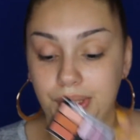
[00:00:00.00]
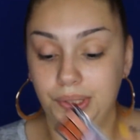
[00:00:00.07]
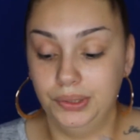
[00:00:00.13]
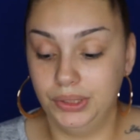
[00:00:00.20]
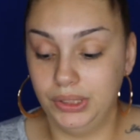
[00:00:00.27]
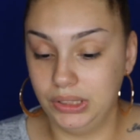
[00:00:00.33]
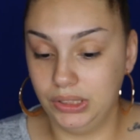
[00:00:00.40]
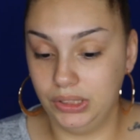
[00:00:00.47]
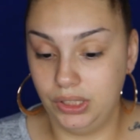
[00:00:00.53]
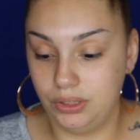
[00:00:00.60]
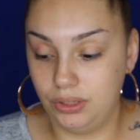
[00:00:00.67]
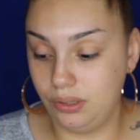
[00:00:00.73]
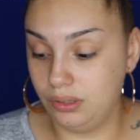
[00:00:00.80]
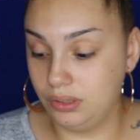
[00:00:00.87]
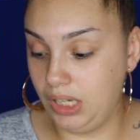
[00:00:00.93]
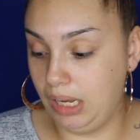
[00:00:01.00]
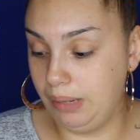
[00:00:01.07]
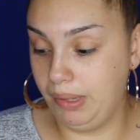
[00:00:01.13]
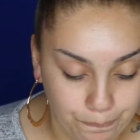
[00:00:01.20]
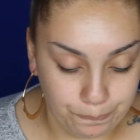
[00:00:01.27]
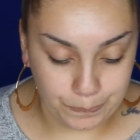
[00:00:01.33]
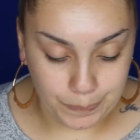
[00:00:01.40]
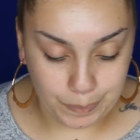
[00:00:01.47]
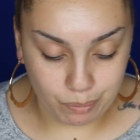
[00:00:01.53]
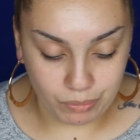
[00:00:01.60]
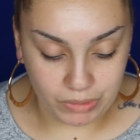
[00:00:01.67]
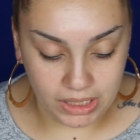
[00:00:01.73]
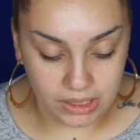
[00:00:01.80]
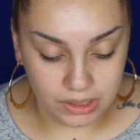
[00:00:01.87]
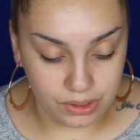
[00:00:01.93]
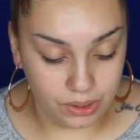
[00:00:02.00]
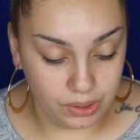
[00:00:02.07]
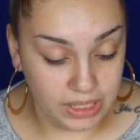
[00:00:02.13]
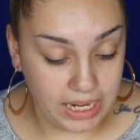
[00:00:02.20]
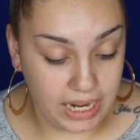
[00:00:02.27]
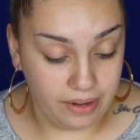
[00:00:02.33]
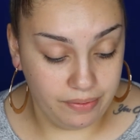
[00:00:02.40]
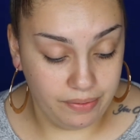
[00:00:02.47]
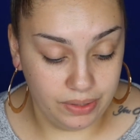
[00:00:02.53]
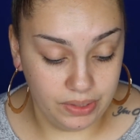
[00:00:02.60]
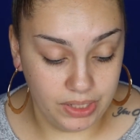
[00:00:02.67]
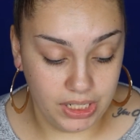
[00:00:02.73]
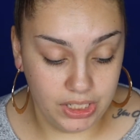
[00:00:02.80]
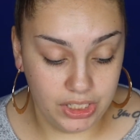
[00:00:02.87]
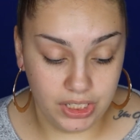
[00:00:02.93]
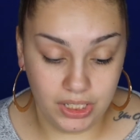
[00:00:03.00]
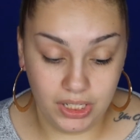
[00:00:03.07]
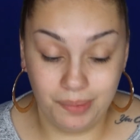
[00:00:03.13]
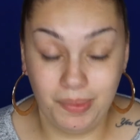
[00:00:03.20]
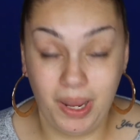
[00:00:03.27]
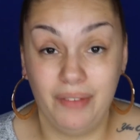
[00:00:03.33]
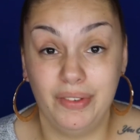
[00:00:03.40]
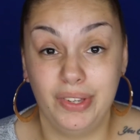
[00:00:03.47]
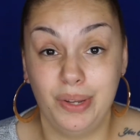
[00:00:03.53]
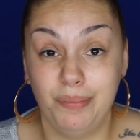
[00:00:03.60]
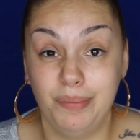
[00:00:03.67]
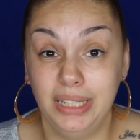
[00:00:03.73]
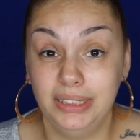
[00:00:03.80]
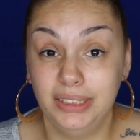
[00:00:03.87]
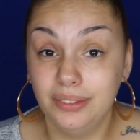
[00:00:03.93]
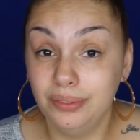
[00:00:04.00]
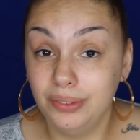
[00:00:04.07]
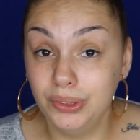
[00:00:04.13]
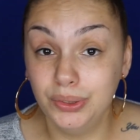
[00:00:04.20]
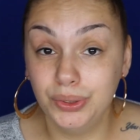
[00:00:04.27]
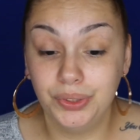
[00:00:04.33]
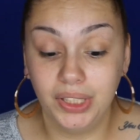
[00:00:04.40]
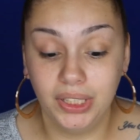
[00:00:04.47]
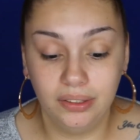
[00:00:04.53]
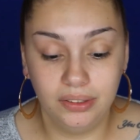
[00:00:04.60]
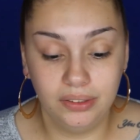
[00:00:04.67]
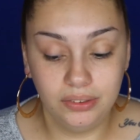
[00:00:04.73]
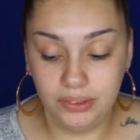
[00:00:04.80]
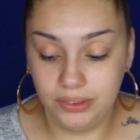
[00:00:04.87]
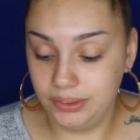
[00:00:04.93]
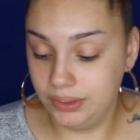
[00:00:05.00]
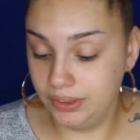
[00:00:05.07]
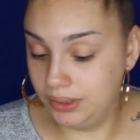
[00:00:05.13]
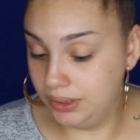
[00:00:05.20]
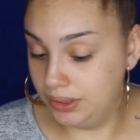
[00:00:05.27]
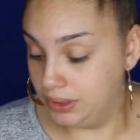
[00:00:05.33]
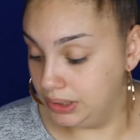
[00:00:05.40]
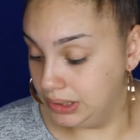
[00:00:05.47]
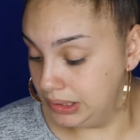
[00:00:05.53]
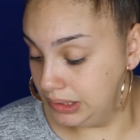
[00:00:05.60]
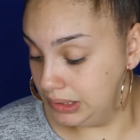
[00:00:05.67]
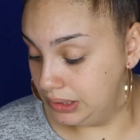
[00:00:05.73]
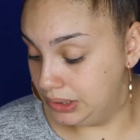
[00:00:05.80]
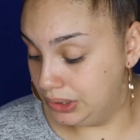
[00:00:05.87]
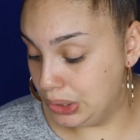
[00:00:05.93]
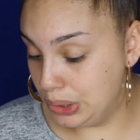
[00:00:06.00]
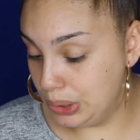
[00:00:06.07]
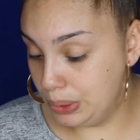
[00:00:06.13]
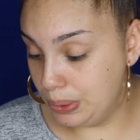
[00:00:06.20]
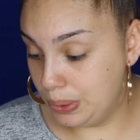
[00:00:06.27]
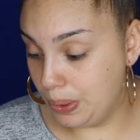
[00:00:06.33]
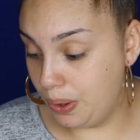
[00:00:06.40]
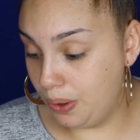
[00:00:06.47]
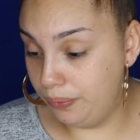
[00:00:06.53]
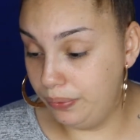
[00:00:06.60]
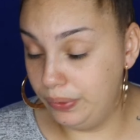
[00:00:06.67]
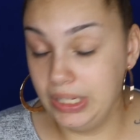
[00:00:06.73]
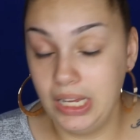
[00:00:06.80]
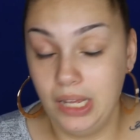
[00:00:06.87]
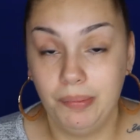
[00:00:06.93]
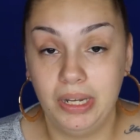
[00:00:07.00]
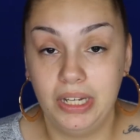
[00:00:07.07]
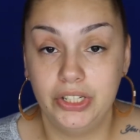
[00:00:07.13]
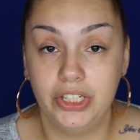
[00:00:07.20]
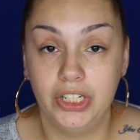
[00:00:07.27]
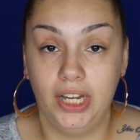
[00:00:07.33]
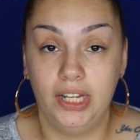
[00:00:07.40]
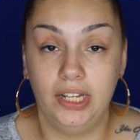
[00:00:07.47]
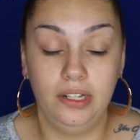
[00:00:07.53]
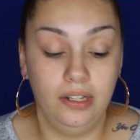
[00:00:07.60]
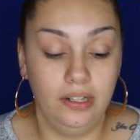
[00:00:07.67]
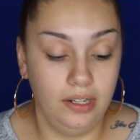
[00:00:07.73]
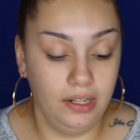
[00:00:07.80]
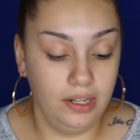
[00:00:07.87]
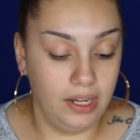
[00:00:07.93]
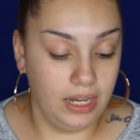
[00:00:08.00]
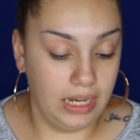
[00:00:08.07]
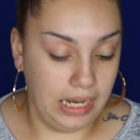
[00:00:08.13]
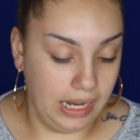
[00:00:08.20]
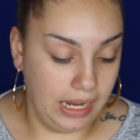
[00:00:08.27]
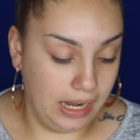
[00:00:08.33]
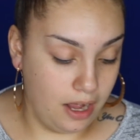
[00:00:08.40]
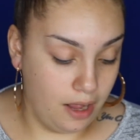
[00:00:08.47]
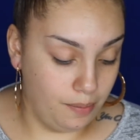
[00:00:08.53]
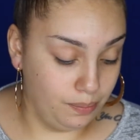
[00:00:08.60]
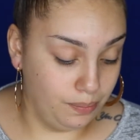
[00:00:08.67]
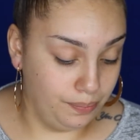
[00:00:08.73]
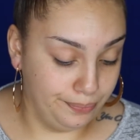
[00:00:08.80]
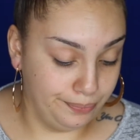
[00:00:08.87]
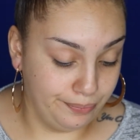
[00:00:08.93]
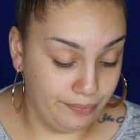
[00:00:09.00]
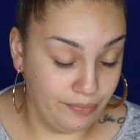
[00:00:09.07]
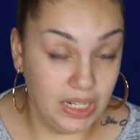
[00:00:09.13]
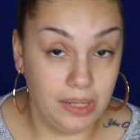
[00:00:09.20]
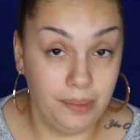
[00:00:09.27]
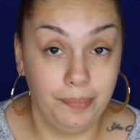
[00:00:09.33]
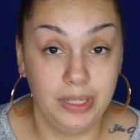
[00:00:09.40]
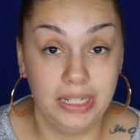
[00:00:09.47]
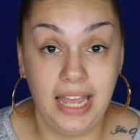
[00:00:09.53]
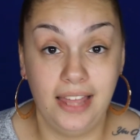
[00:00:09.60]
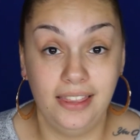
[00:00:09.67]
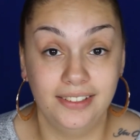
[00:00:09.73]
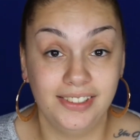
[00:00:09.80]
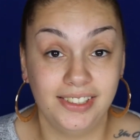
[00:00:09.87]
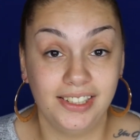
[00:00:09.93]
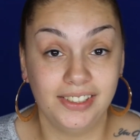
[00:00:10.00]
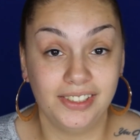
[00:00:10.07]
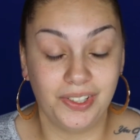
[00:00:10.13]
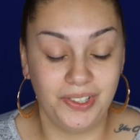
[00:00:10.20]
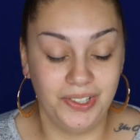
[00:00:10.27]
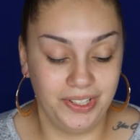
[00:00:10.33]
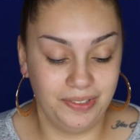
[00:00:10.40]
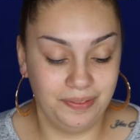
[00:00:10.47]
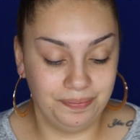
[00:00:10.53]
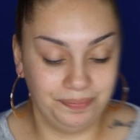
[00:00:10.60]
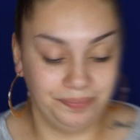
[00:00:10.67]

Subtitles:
those in such a long time. So yeah, foundation, I'm having to mix a few things to hopefully get my shade. But yeah, let's get started.